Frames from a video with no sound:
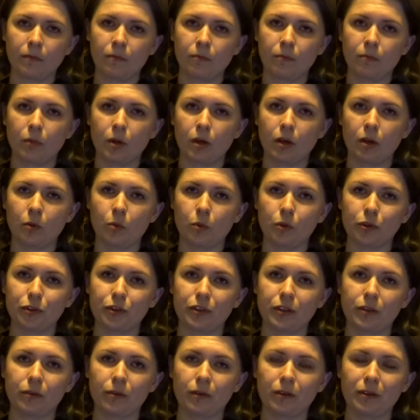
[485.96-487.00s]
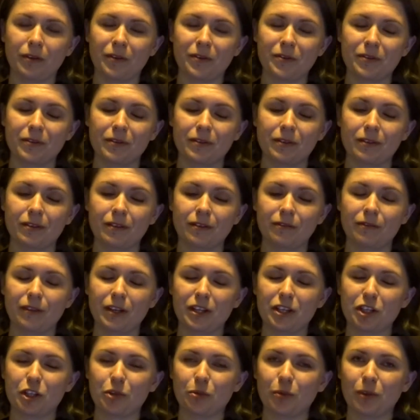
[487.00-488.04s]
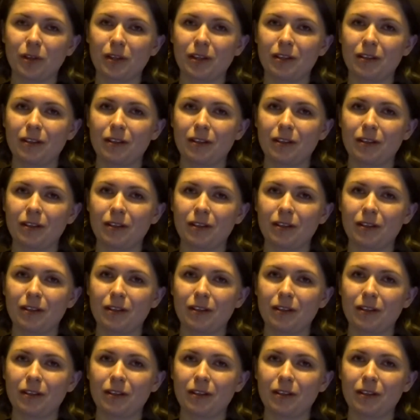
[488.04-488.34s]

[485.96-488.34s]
But it will still close eventually.